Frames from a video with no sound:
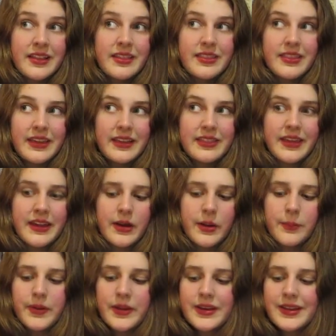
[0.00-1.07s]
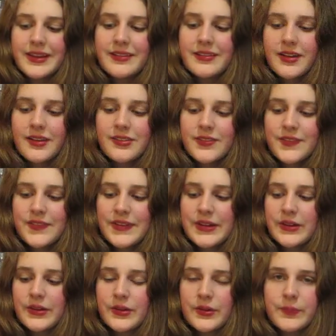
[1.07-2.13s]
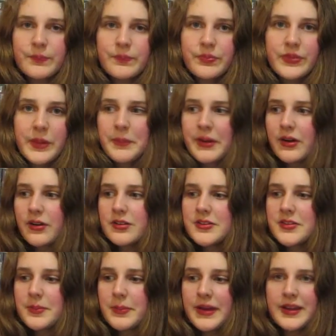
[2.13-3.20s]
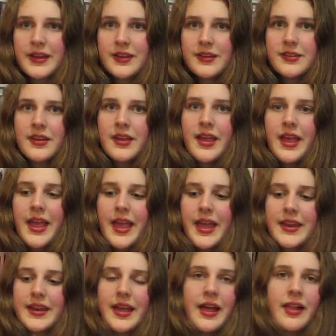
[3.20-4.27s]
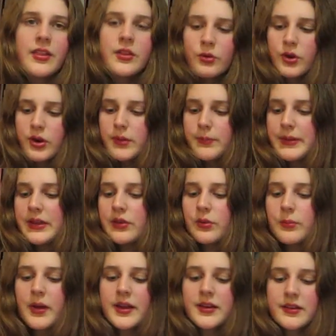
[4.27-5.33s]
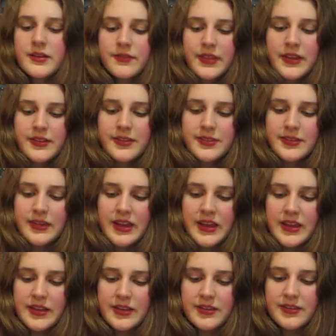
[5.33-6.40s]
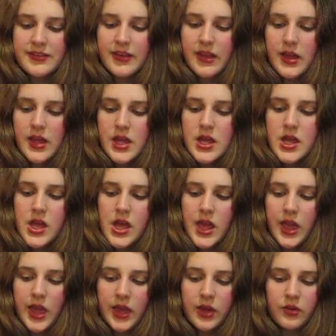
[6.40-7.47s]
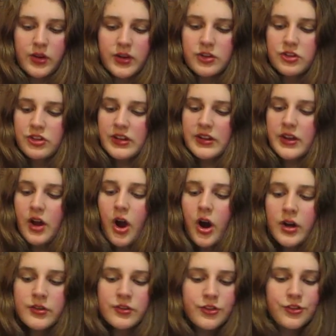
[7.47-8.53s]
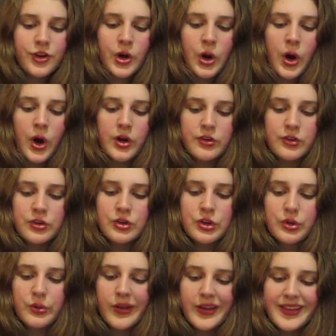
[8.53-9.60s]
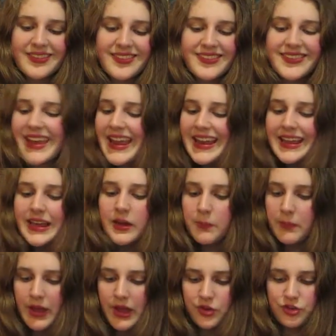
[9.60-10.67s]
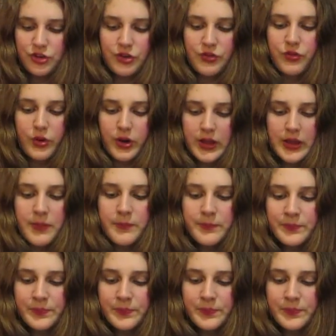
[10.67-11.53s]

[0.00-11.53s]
thing there, but he does feel embarrassed by it. And Eleanor, being reminded of this, is angry. She hardens her heart anew against any compassion for him.